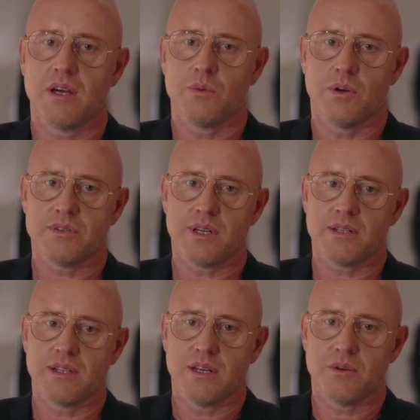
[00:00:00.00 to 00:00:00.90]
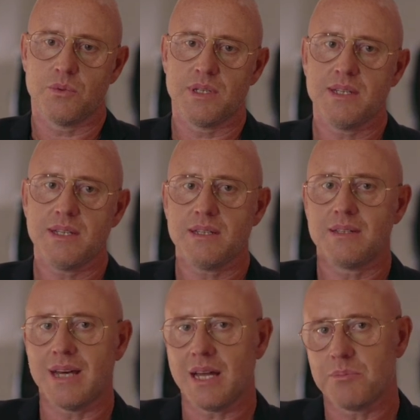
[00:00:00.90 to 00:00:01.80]
was that we
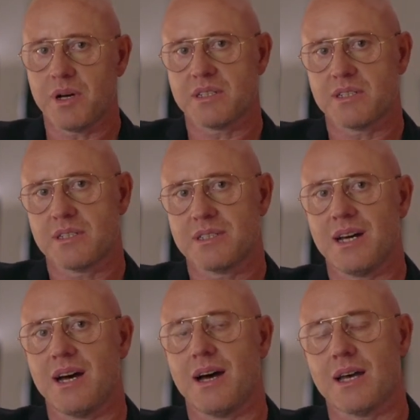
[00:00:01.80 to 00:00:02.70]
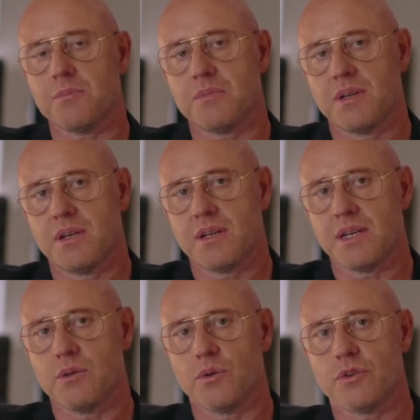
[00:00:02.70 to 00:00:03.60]
need that much time
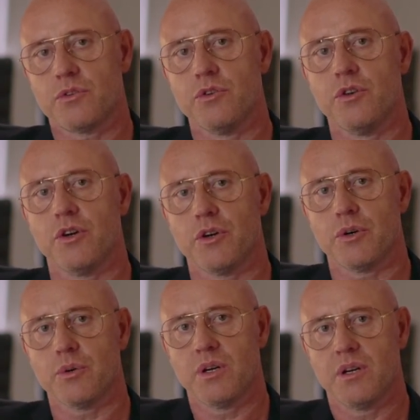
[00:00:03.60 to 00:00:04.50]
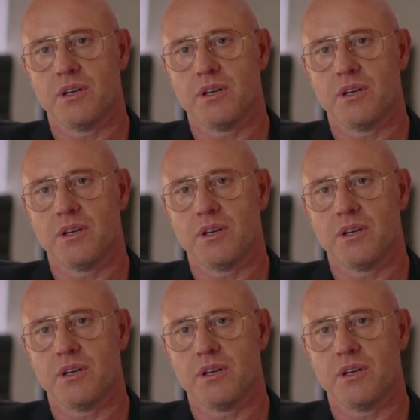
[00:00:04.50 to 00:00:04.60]
in order to know